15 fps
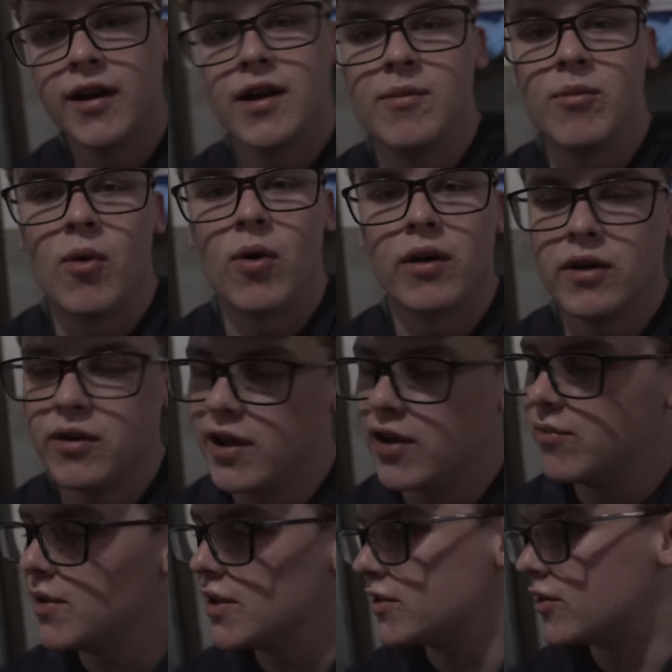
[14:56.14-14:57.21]
it anymore. You
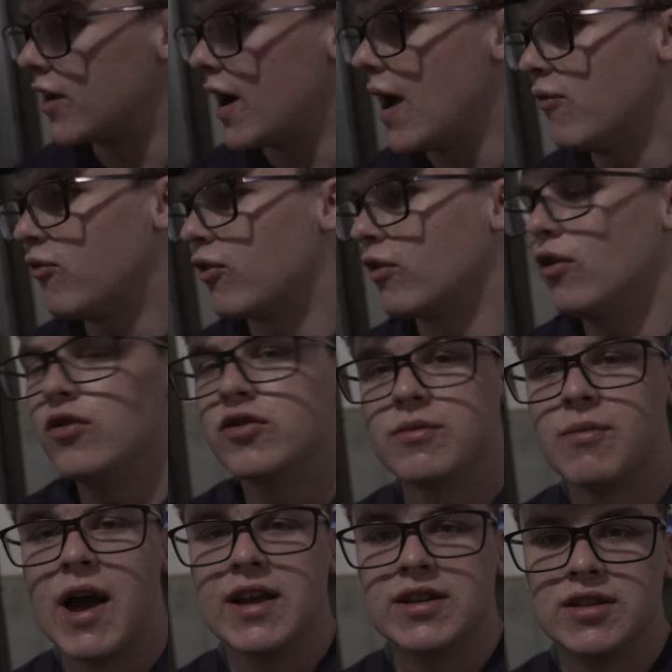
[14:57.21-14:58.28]
give me crap for
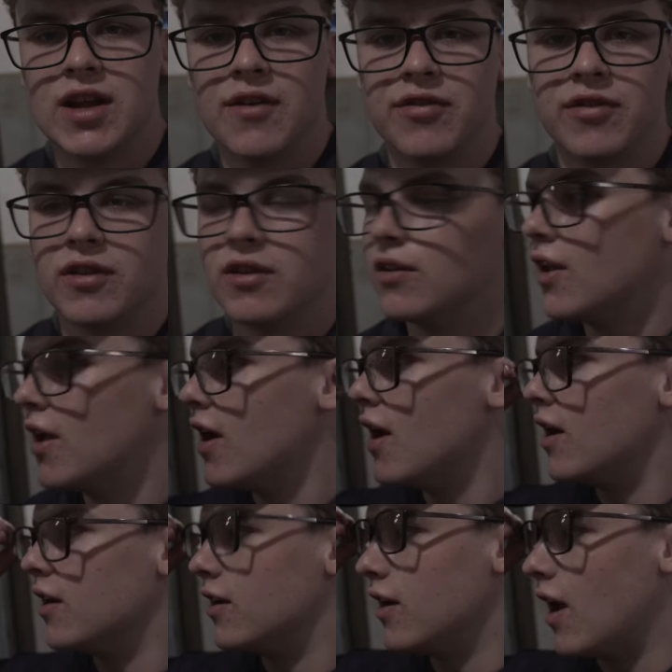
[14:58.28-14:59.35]
losing my stuff and
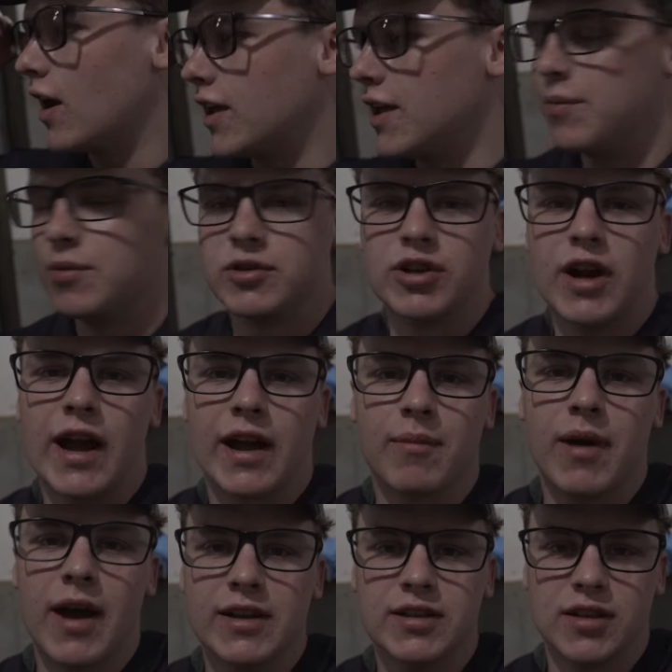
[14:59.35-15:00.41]
not keeping track of
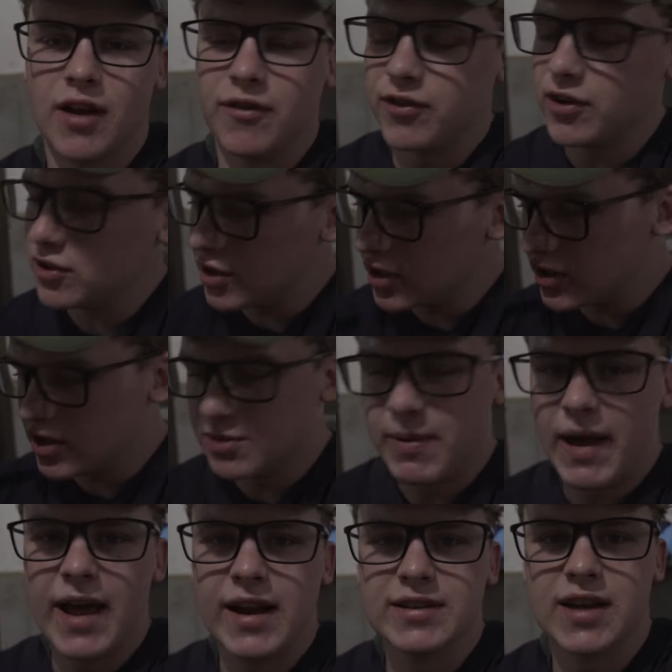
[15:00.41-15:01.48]
my stuff. You're just as
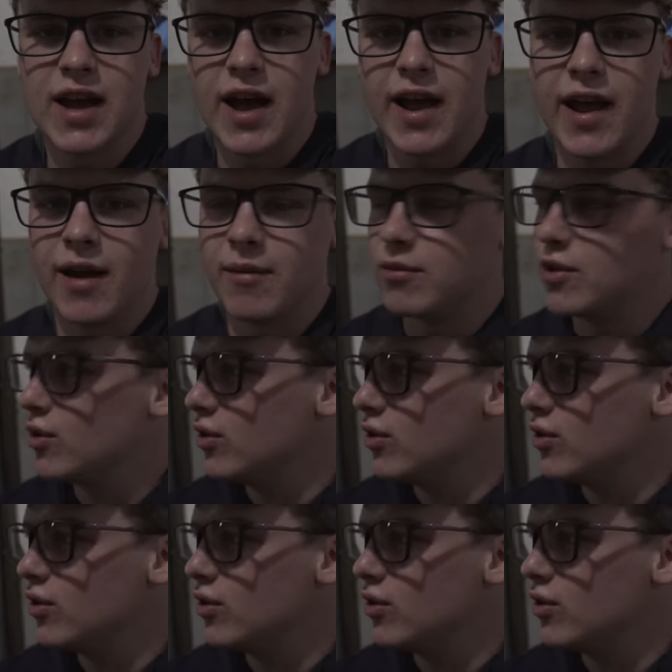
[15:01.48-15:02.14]
bad as I am.